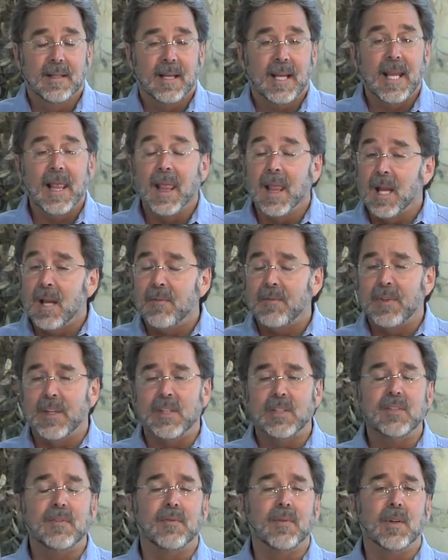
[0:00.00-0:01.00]
I love
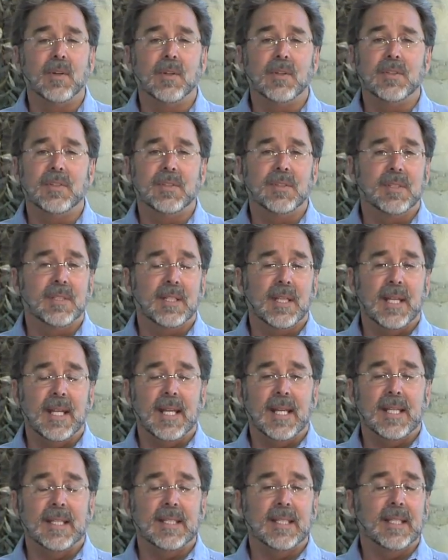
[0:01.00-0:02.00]
this verse,
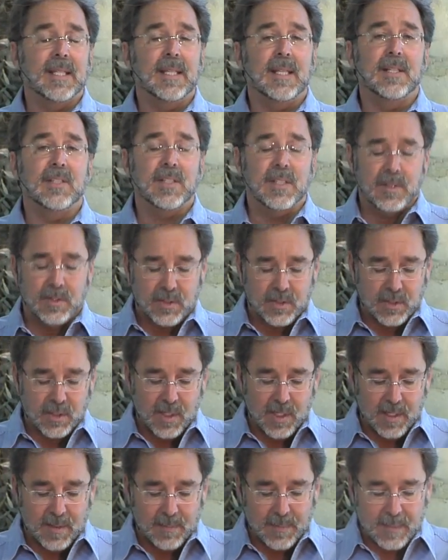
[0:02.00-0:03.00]
and it's in
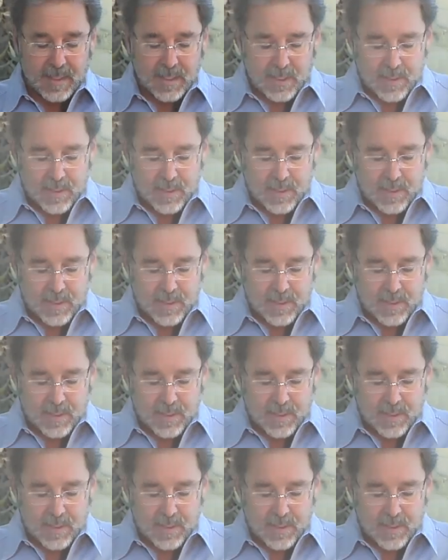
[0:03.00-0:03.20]
Psalm